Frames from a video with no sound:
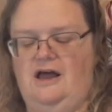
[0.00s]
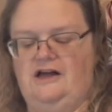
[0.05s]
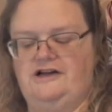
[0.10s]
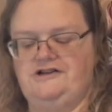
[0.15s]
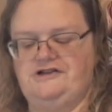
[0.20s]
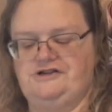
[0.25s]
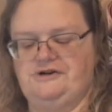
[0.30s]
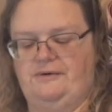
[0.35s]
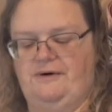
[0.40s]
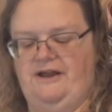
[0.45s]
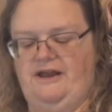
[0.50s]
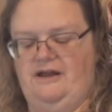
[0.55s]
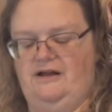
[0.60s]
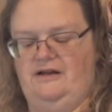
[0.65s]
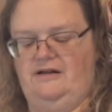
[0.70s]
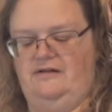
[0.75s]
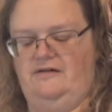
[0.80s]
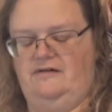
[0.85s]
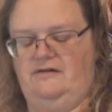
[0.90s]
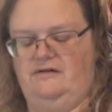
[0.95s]
at
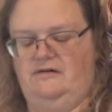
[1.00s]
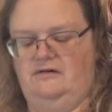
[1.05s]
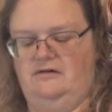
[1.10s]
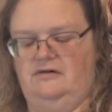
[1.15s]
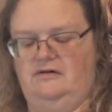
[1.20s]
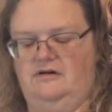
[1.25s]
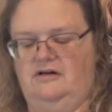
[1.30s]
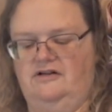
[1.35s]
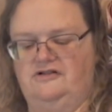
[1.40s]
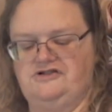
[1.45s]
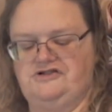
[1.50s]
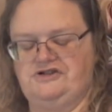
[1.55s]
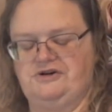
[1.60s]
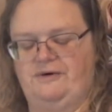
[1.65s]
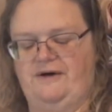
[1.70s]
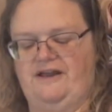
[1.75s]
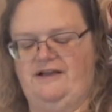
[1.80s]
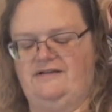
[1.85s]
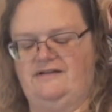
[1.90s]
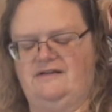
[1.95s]
Joann's, because
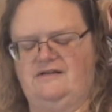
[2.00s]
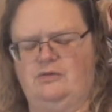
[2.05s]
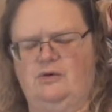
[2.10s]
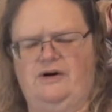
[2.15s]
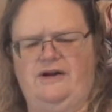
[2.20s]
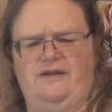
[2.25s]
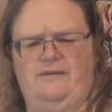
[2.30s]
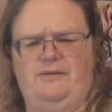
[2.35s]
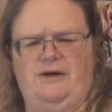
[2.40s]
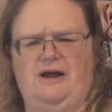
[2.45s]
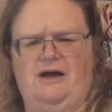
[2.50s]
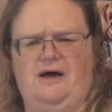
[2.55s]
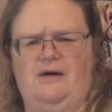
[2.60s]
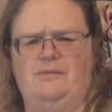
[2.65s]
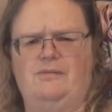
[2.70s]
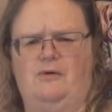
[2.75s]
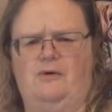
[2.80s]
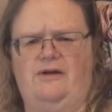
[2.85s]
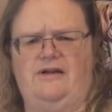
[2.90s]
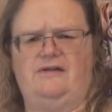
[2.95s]
Joann's is one of the pickup
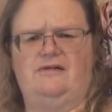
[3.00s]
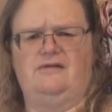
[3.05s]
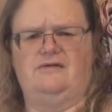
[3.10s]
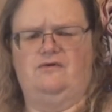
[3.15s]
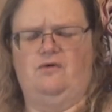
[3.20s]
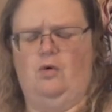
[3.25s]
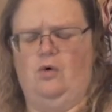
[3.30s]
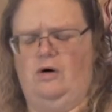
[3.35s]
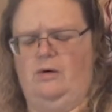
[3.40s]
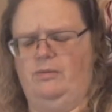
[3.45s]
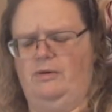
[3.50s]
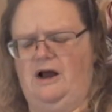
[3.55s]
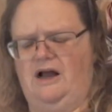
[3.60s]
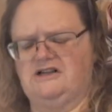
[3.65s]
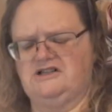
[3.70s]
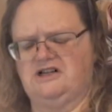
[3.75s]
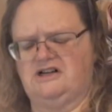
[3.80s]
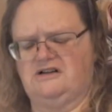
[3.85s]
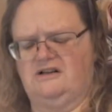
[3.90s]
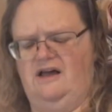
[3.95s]
points for
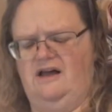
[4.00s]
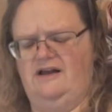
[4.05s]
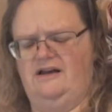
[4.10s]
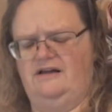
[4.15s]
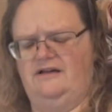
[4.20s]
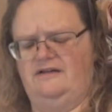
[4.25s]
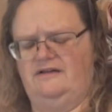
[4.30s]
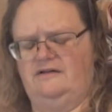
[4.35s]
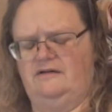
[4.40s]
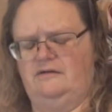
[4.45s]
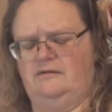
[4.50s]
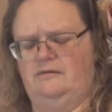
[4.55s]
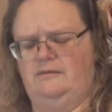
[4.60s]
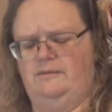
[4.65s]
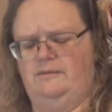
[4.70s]
Project Linus.